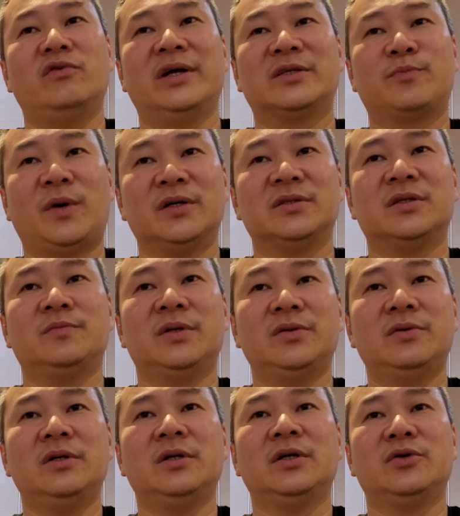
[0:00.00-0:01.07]

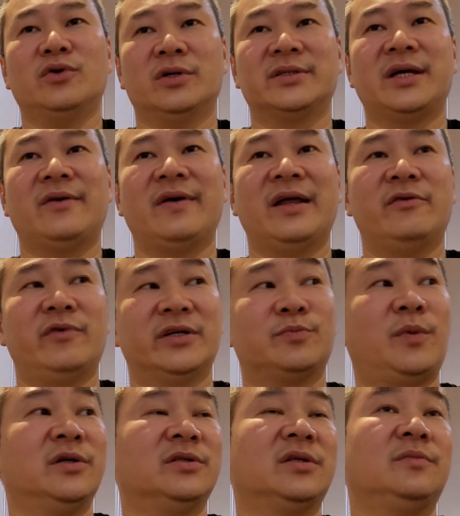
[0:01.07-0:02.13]
responsible yourself and
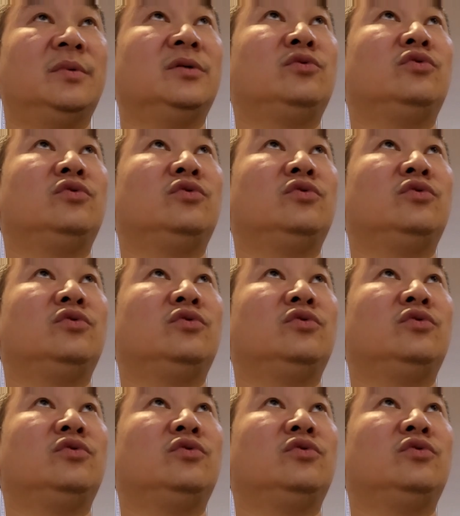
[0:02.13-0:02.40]
responsible